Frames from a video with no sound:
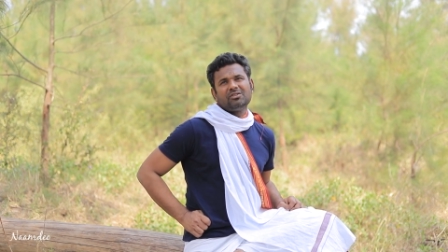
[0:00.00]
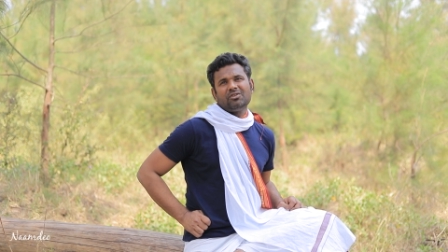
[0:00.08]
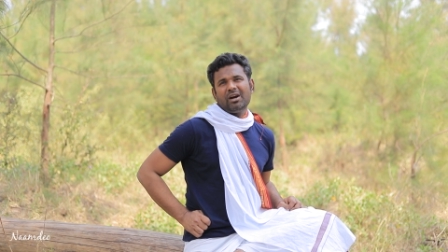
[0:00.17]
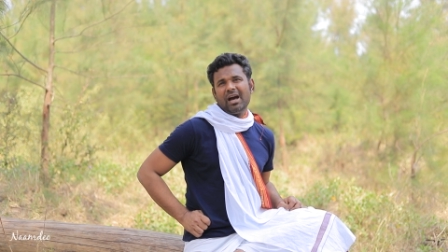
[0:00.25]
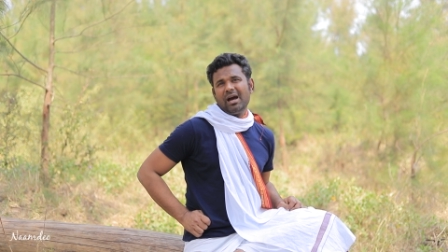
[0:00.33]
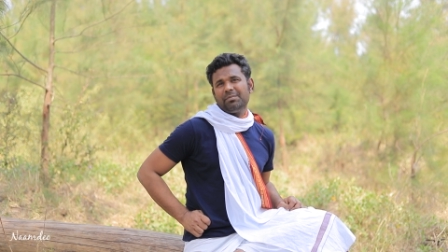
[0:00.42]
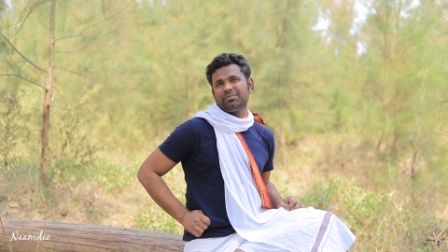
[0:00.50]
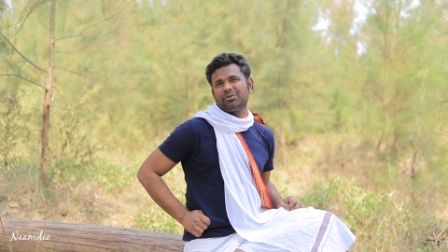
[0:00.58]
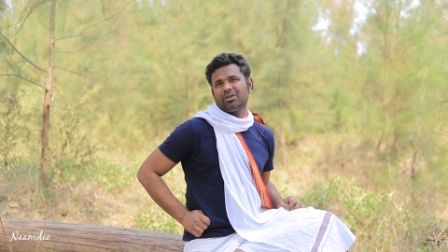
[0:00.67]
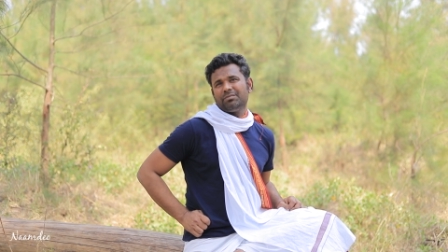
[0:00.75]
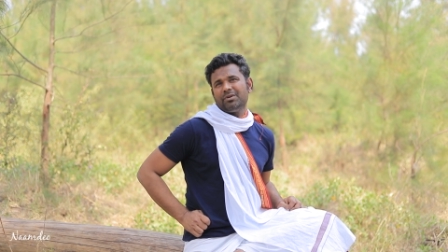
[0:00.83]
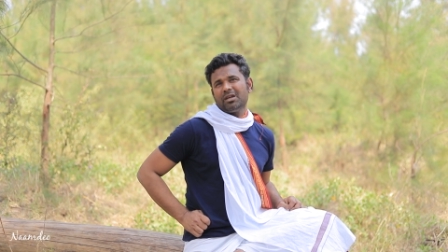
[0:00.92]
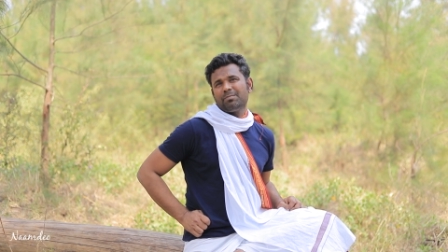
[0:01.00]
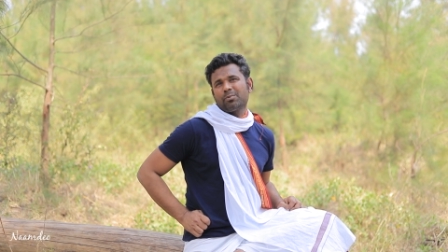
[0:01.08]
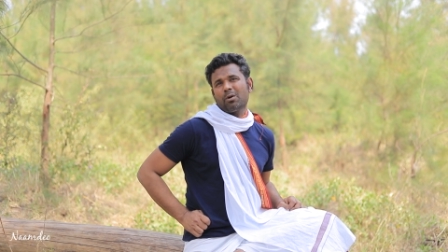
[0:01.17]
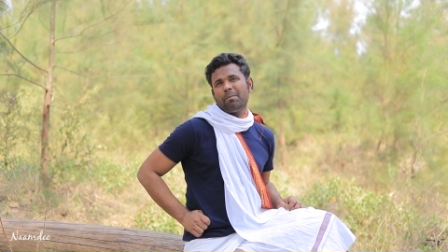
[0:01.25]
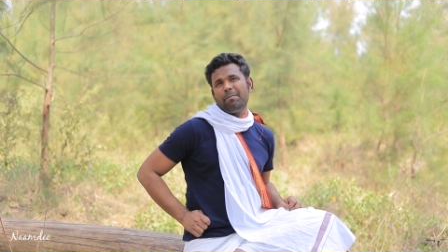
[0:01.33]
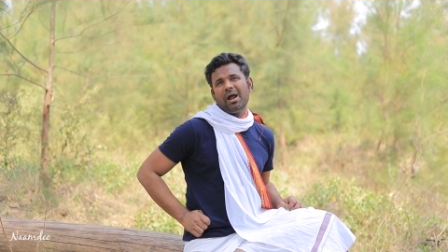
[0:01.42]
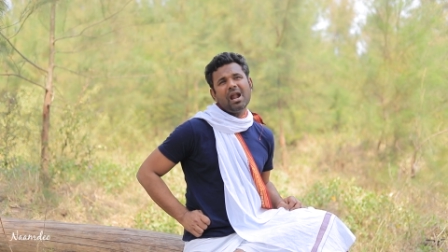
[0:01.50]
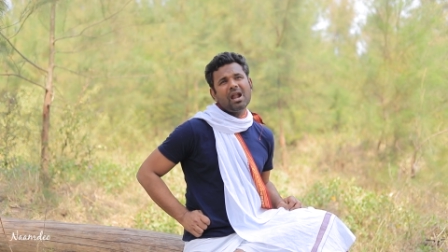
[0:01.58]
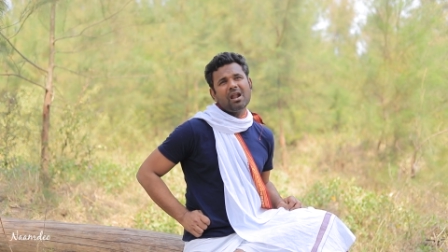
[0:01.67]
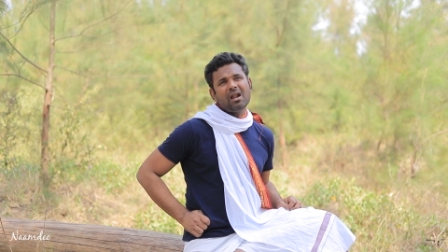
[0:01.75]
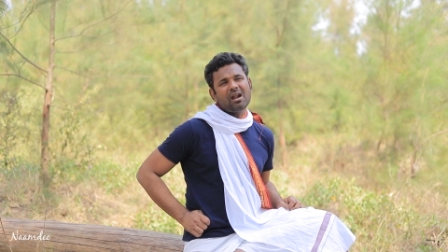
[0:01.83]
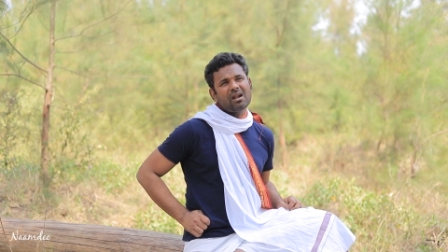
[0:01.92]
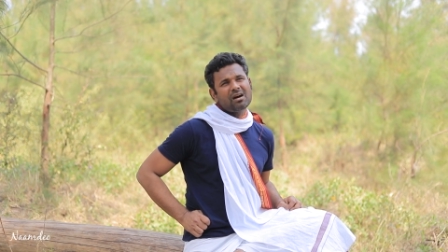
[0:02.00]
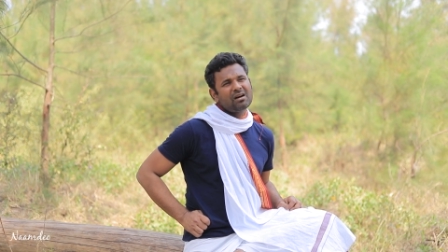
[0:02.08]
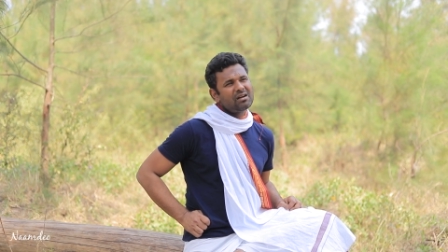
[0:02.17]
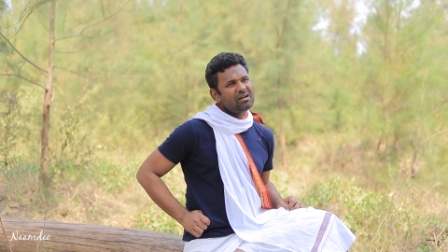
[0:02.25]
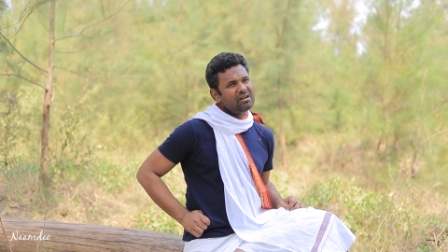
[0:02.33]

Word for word: you have to be propelled